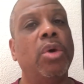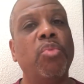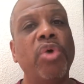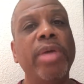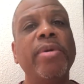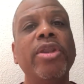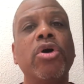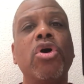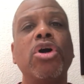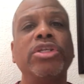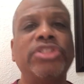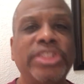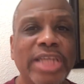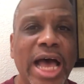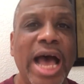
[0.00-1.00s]
Women
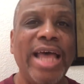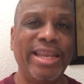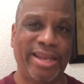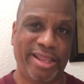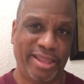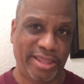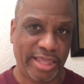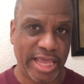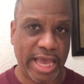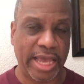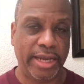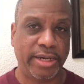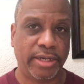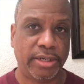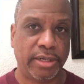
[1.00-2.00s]
are taught
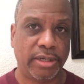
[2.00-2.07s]
that.